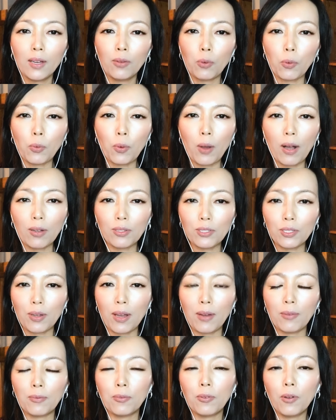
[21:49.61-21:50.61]
We will also
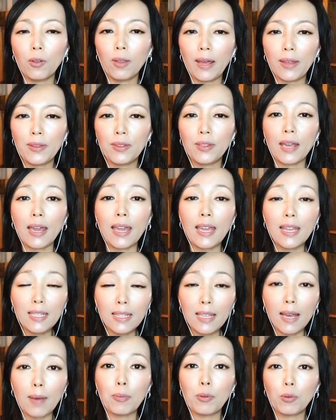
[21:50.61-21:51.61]
have full-length,
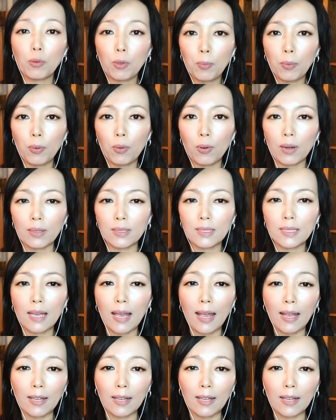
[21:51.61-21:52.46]
in-depth reports,